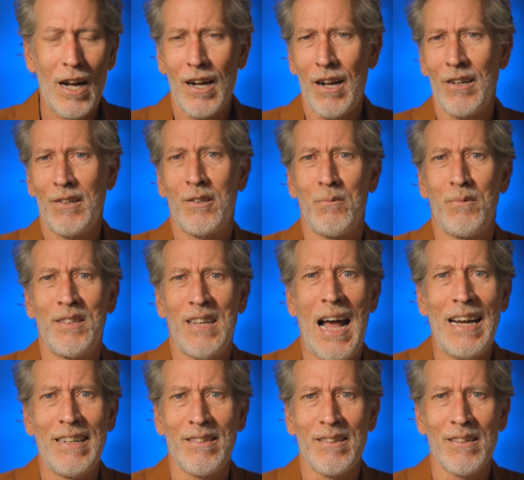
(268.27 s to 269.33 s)
custom
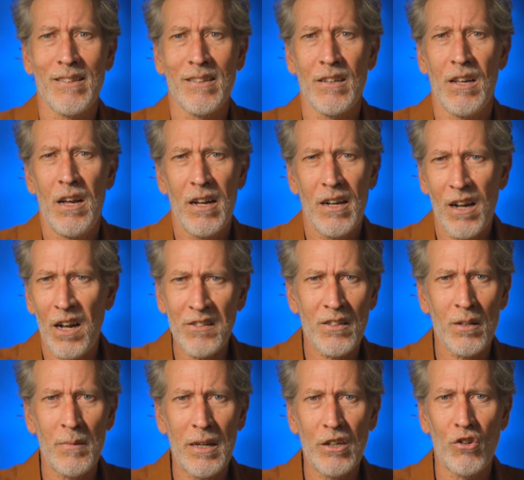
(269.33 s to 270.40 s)
sizes and
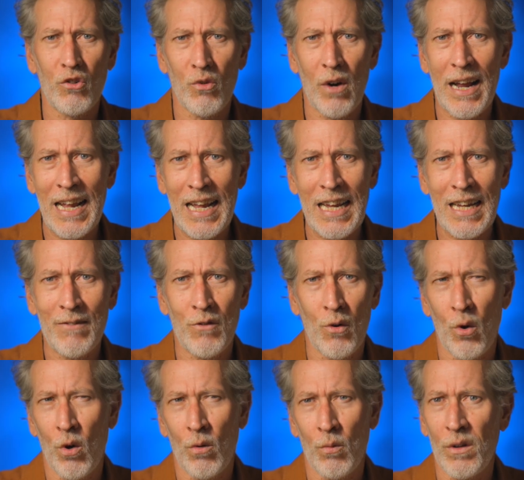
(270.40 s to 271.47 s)
custom engraved
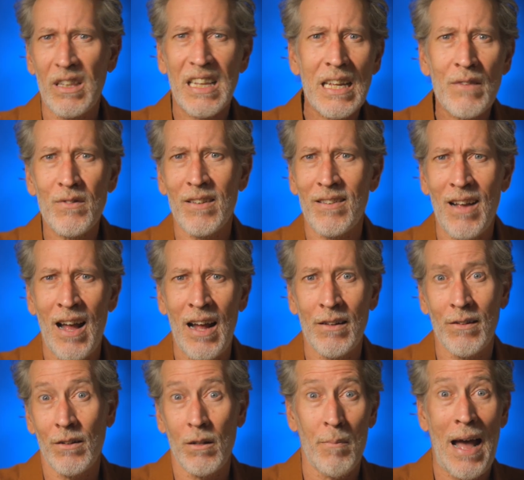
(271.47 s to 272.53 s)
or relief
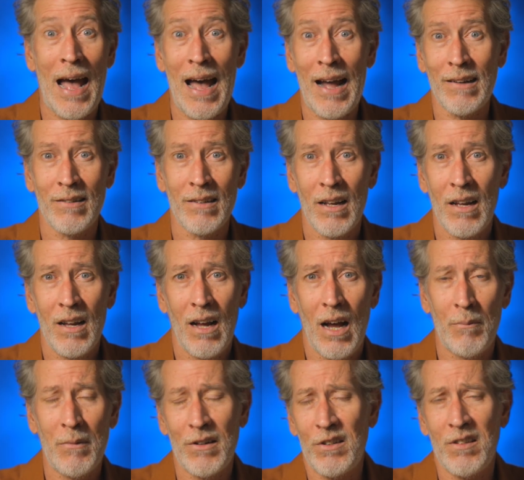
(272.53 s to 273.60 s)
designs on the backs.
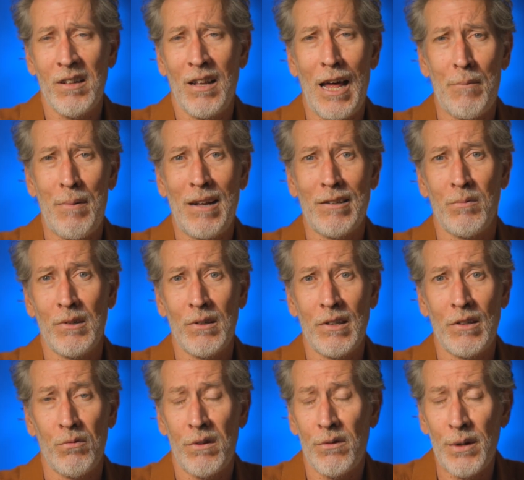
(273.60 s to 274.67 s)
I mean, there's just a lot of
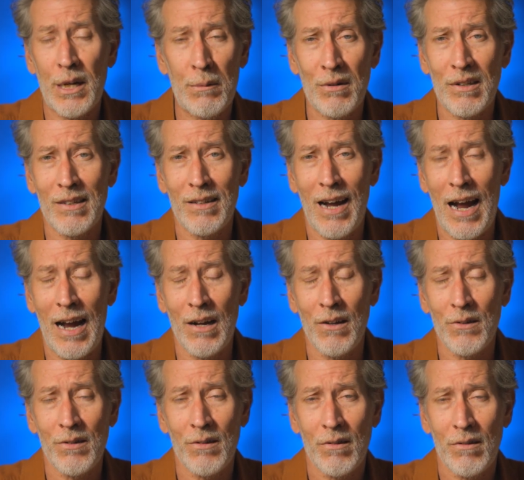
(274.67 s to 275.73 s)
possibilities with 3D printed tiles.